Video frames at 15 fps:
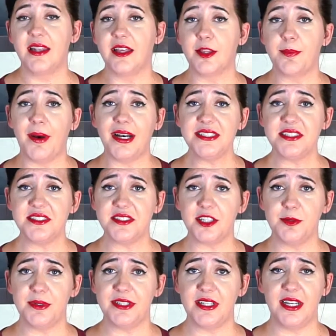Now the pasta is
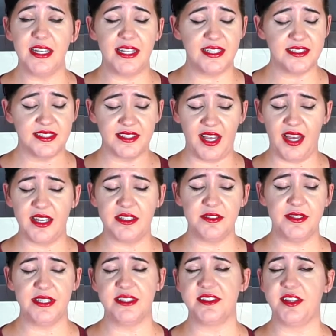going to be done
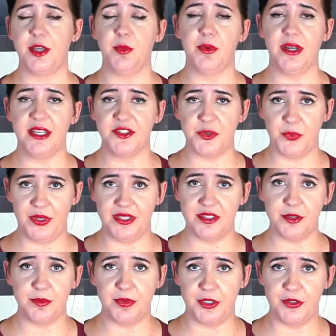exactly the same way as we
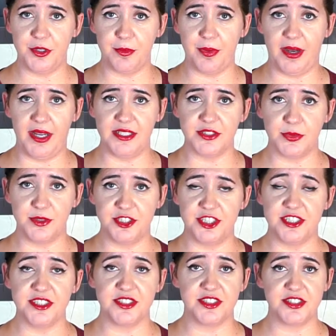did Pewdiepie's,
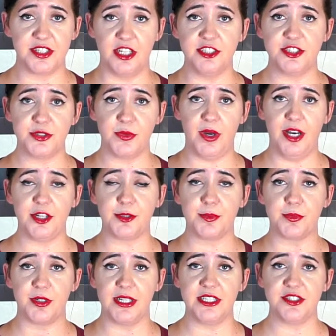which is salt your water,
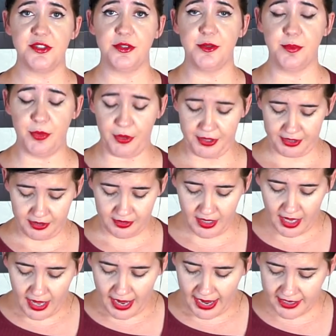bring it to a
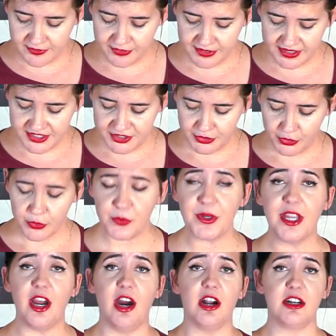boil, and for this one
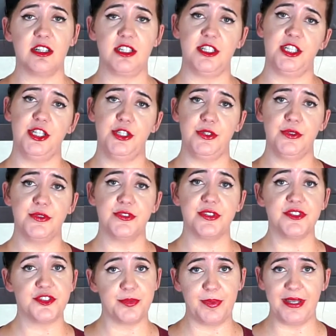we are going to
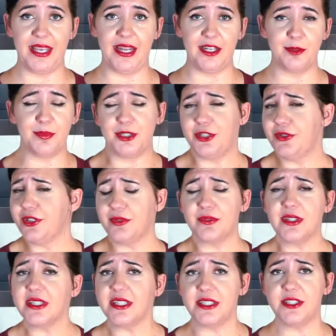use spaghetti, but you
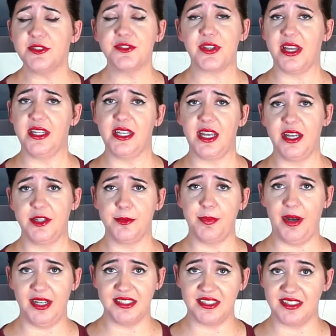can really use any kind
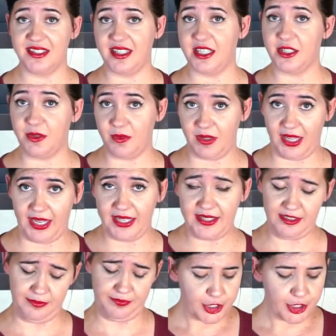of pasta that you like.